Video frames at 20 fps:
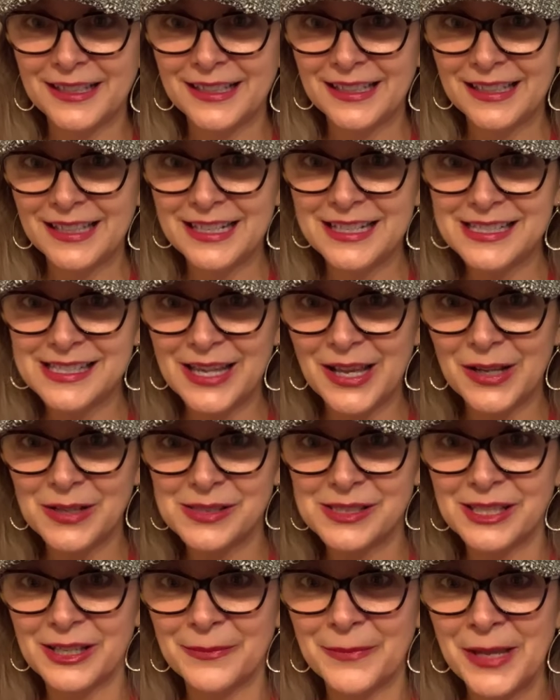That is
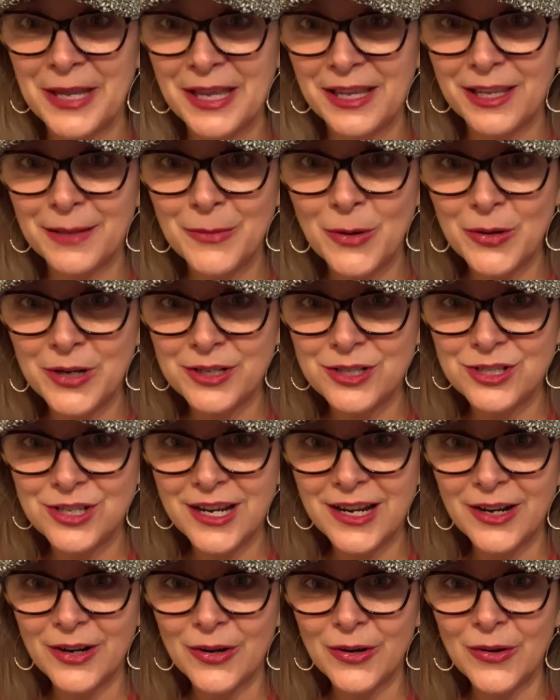awesome. Good morning,
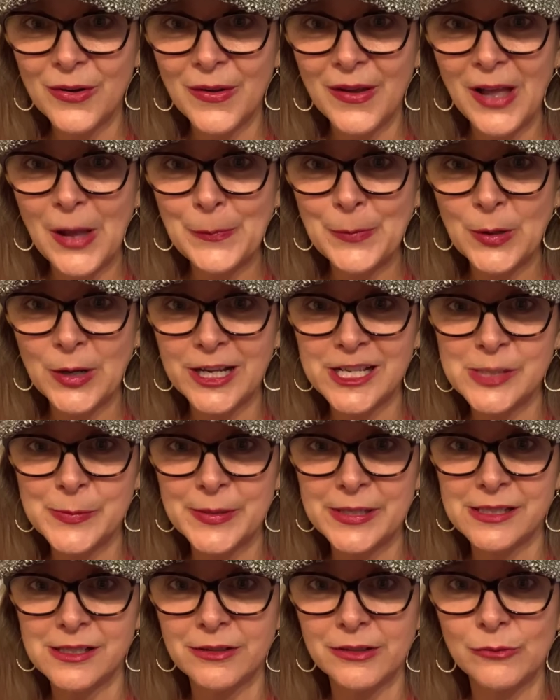Cheryl. Hope your
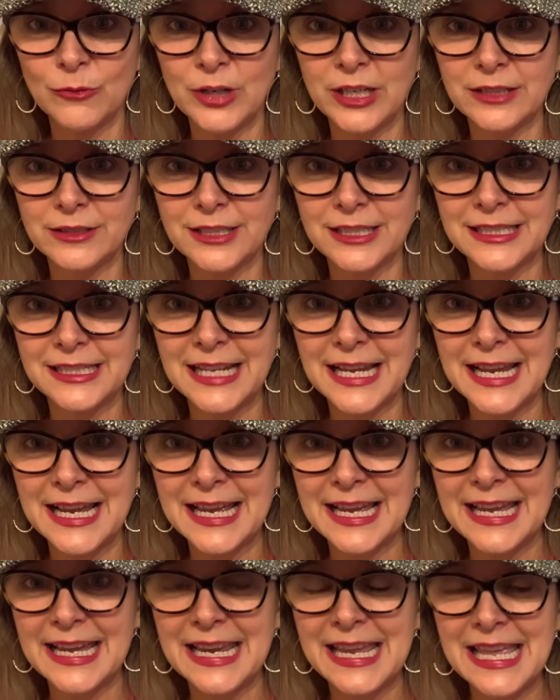husband's doing well
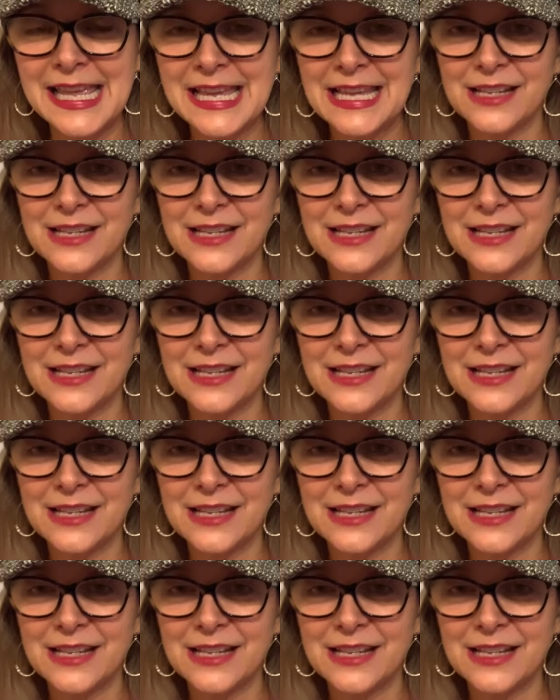today.